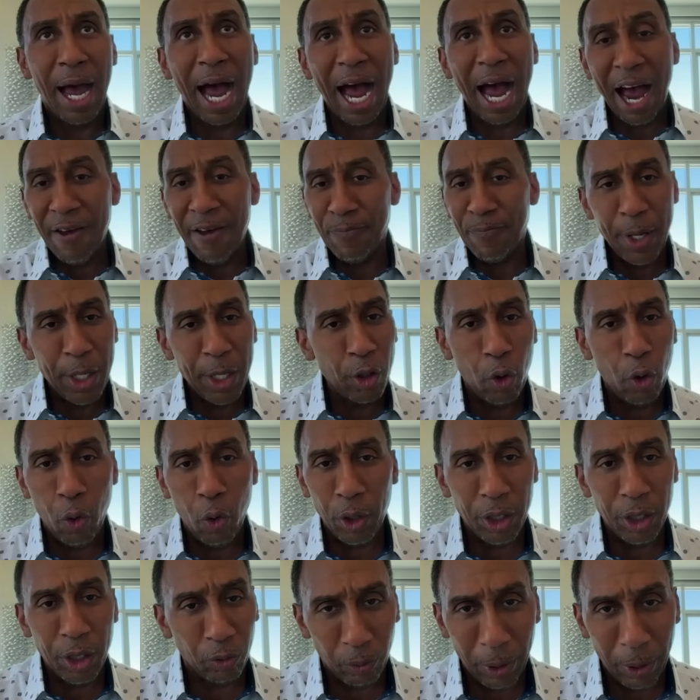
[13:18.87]
I've been
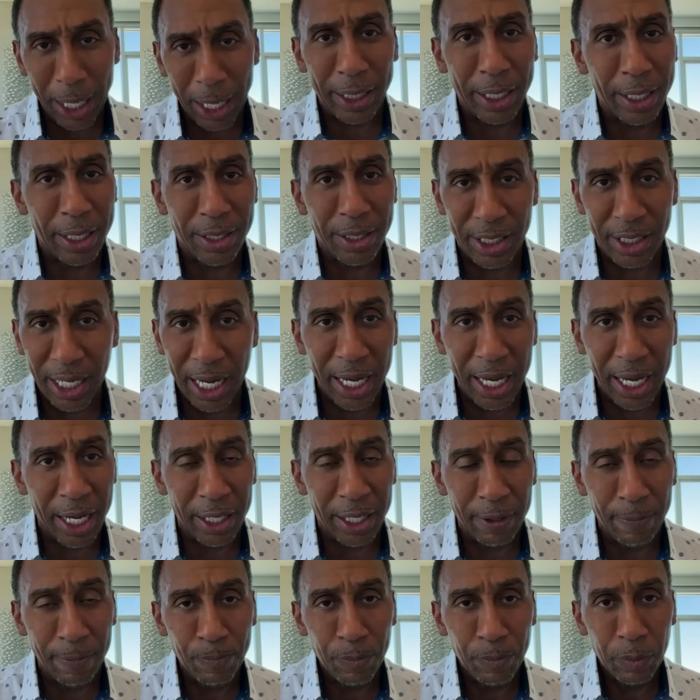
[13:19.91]
on the record saying,
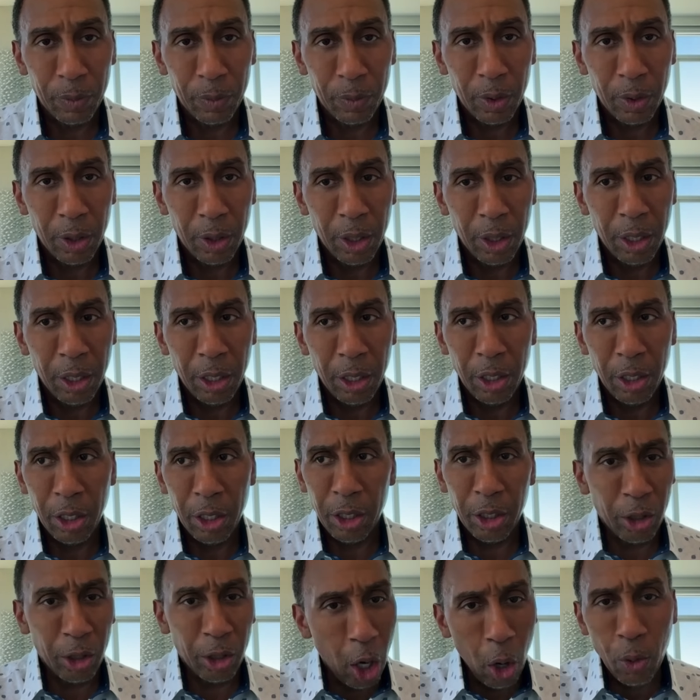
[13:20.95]

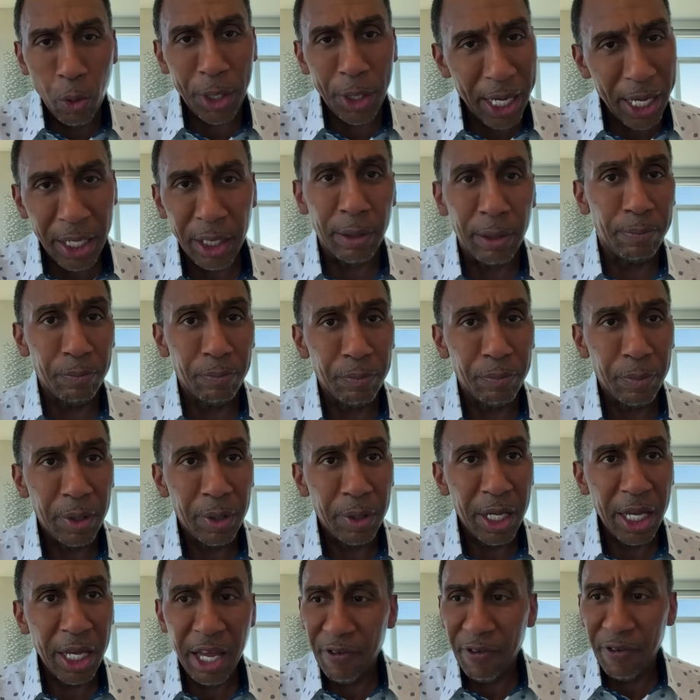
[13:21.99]
go get him.
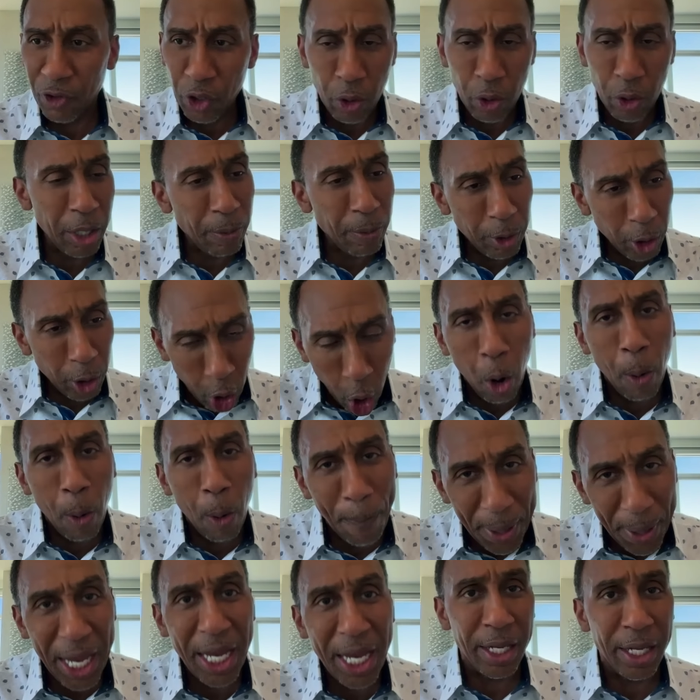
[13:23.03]
Go
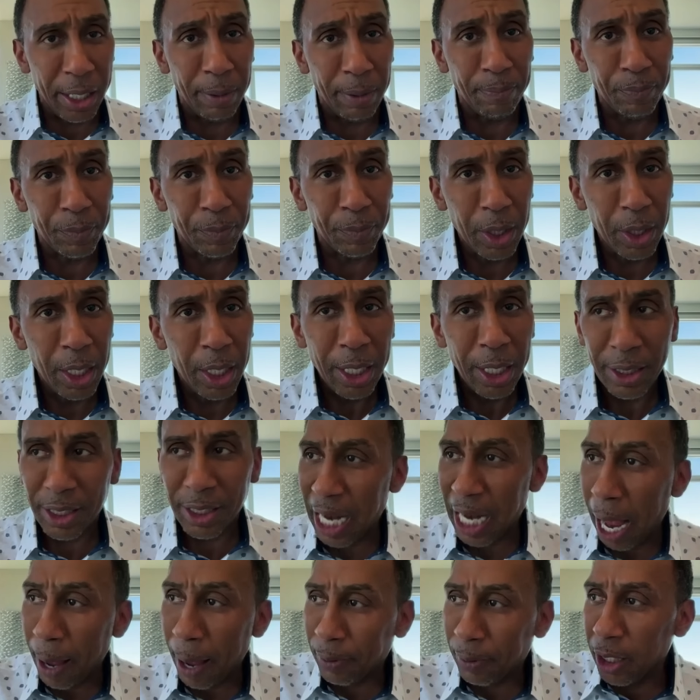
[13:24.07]
beat him.
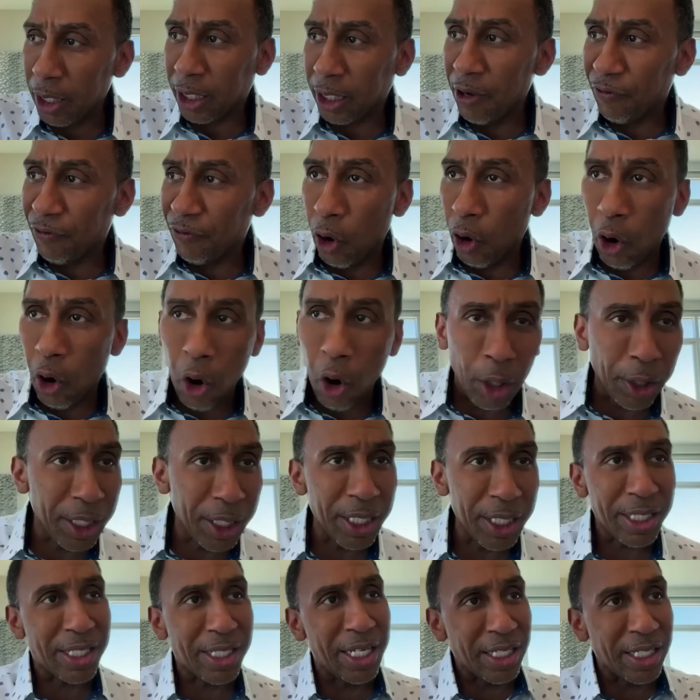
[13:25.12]
Stop looking for all the
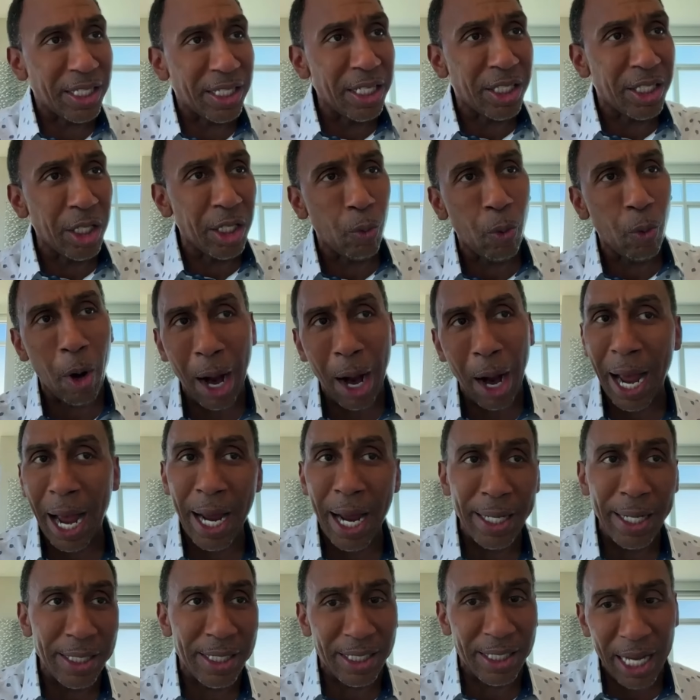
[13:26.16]
assistance of the world. I
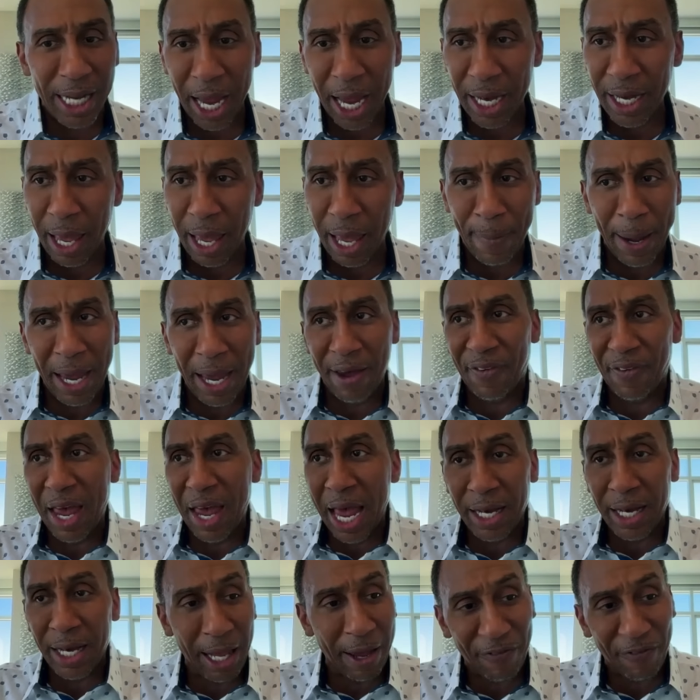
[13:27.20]
understand
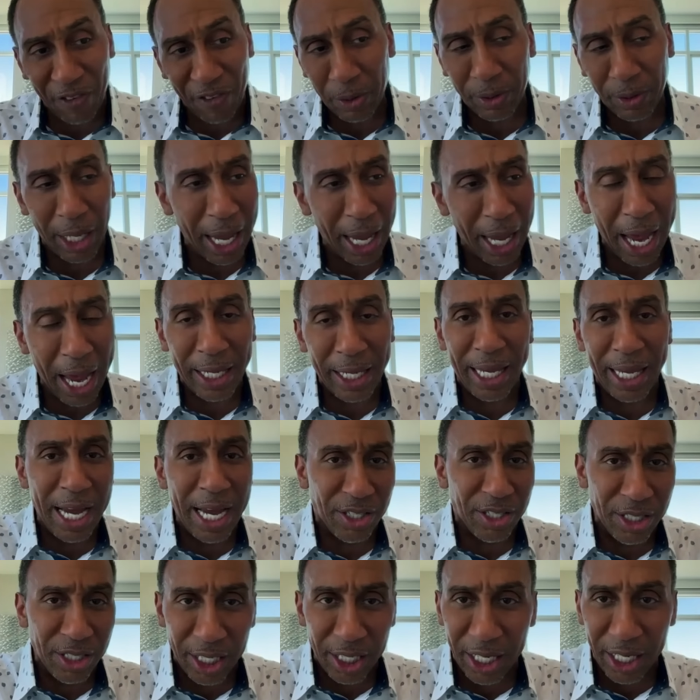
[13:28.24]
they felt they had
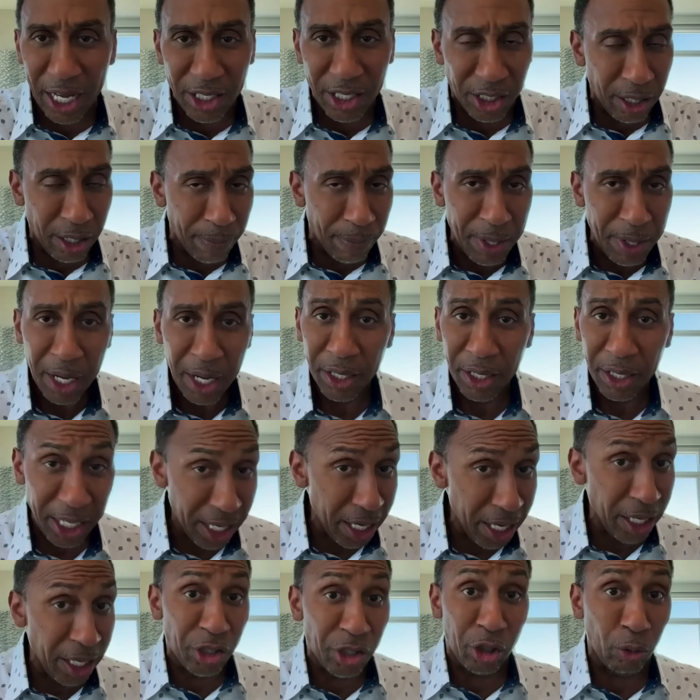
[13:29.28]
cases against them. The
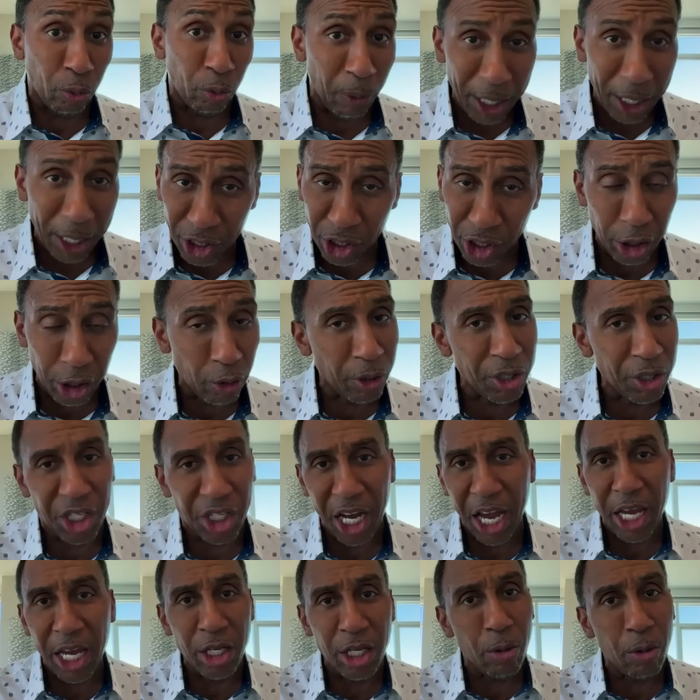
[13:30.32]
insurrection on
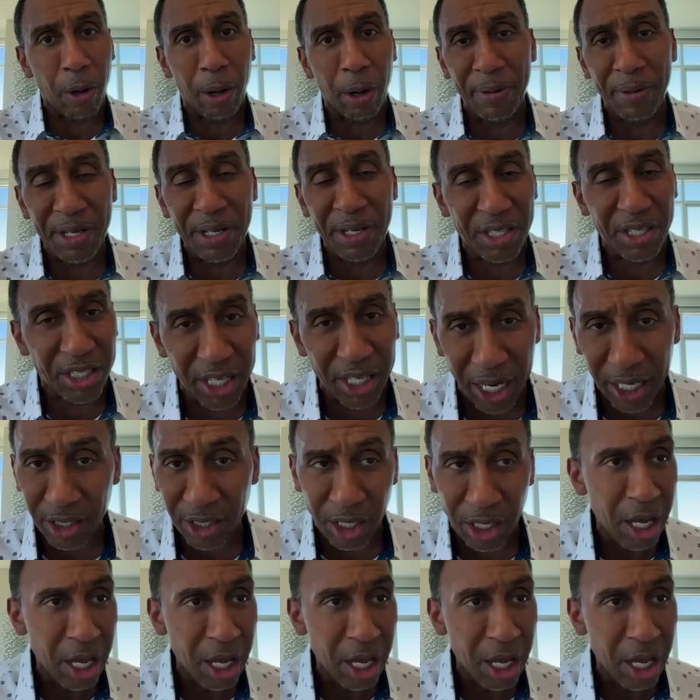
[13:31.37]
January 6th,